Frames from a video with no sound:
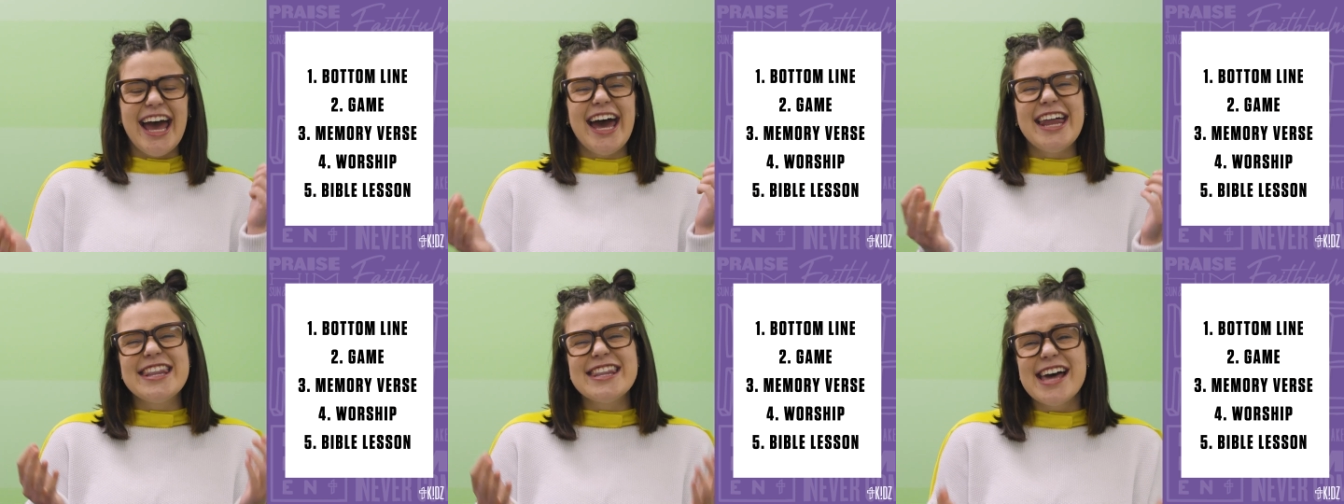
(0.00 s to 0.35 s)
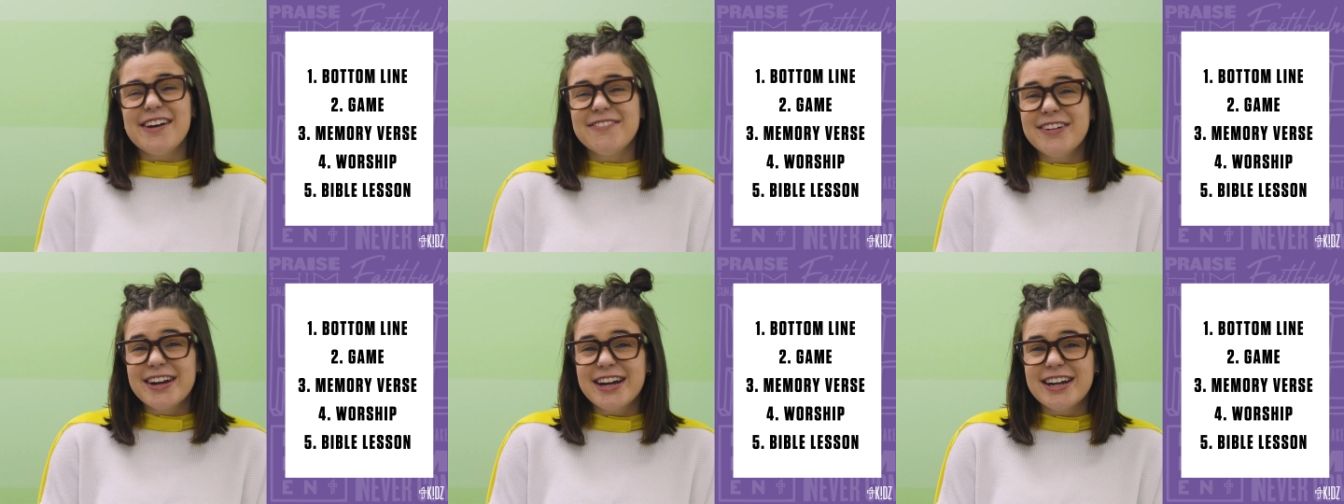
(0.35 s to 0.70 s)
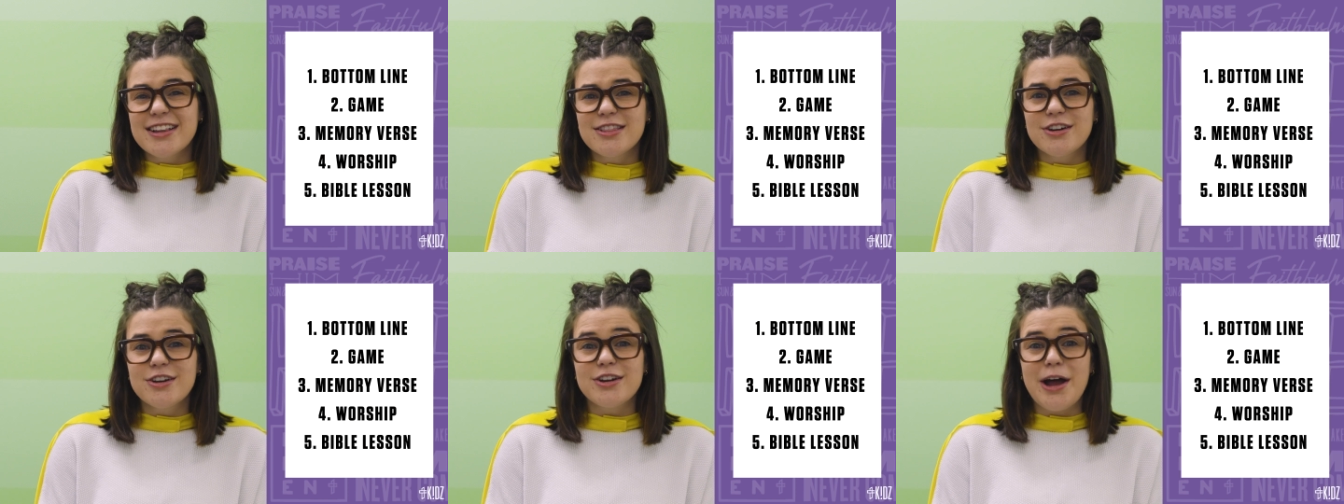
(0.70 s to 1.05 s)
and then we're
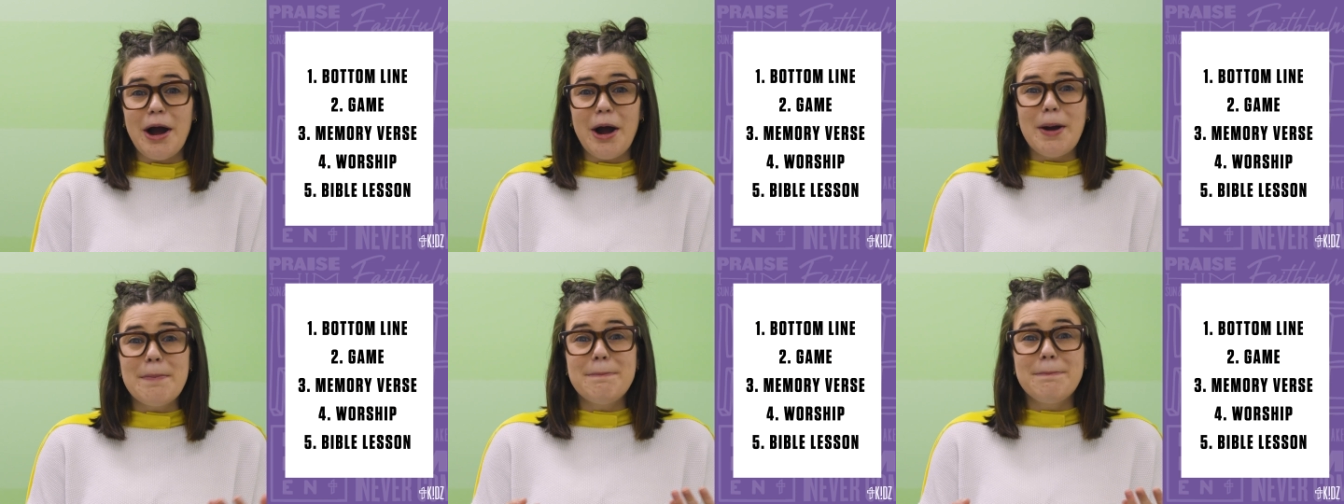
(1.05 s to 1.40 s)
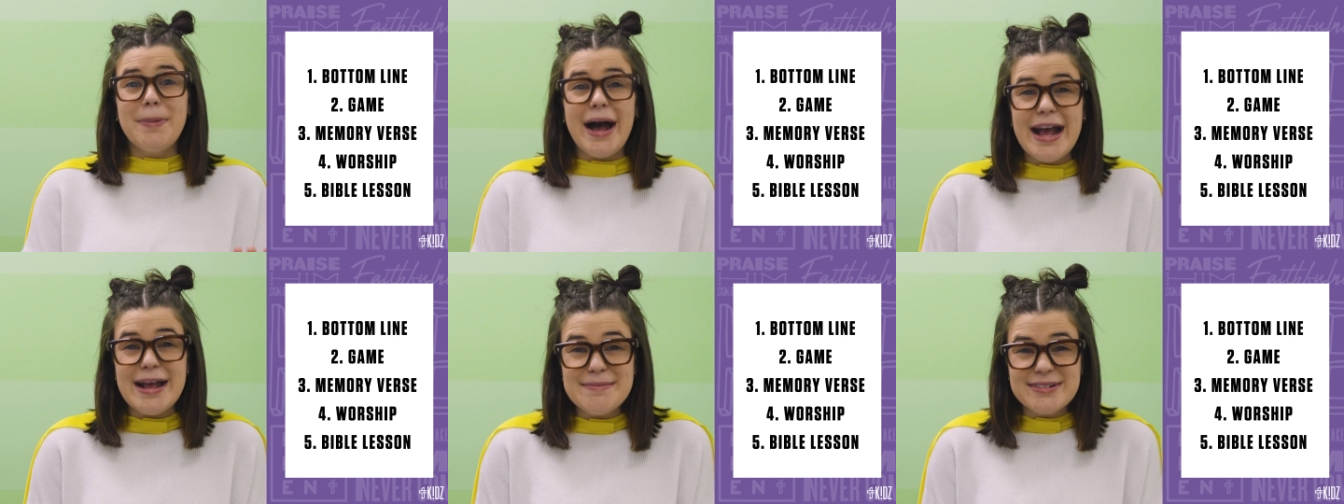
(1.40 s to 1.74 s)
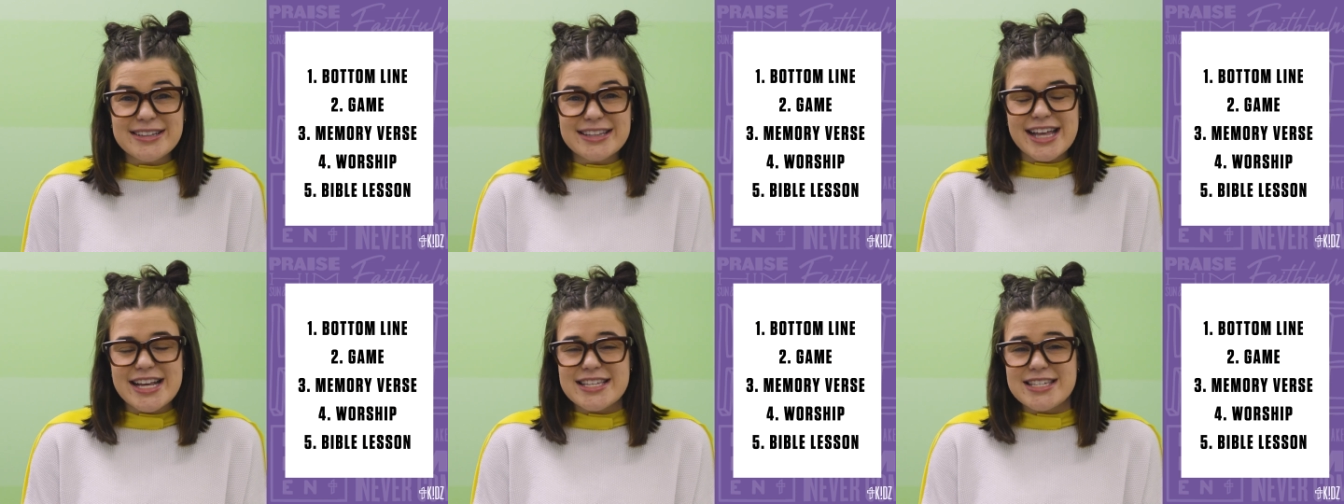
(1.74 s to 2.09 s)
gonna learn our
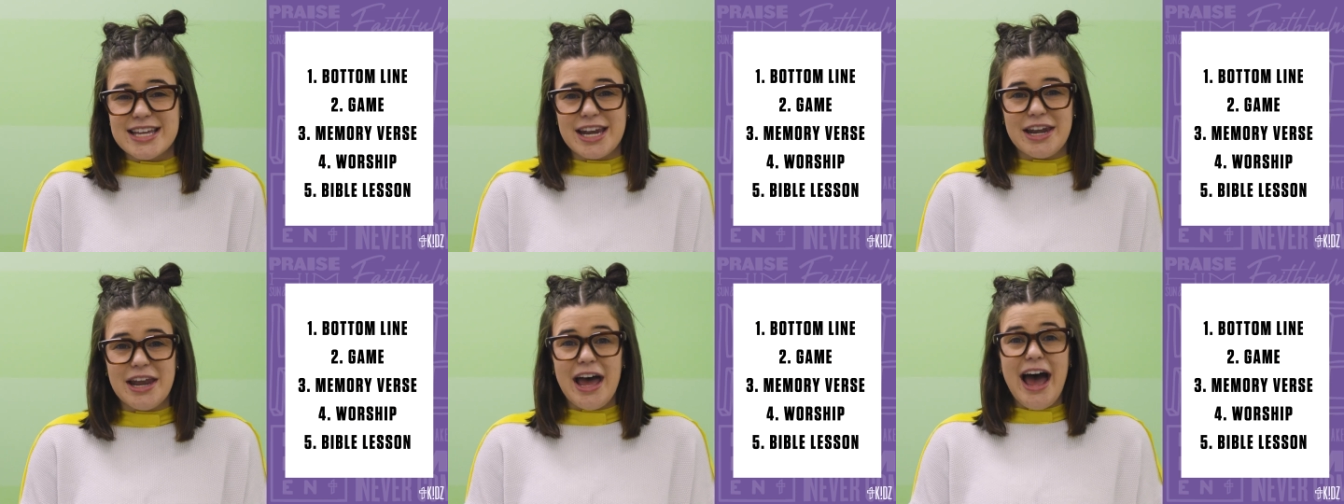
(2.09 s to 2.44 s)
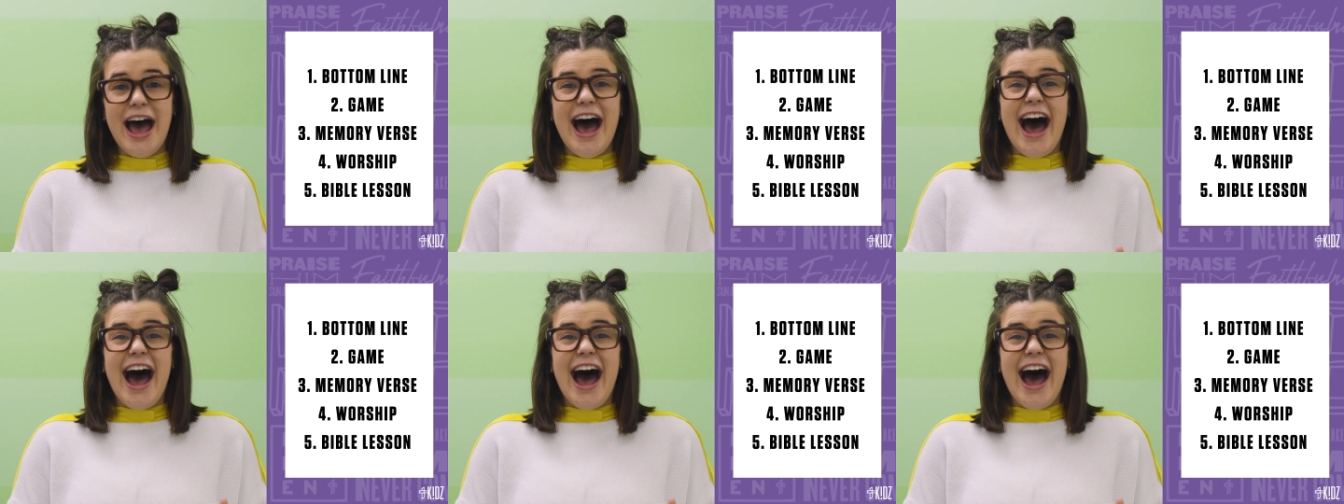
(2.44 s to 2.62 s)
Bible lesson.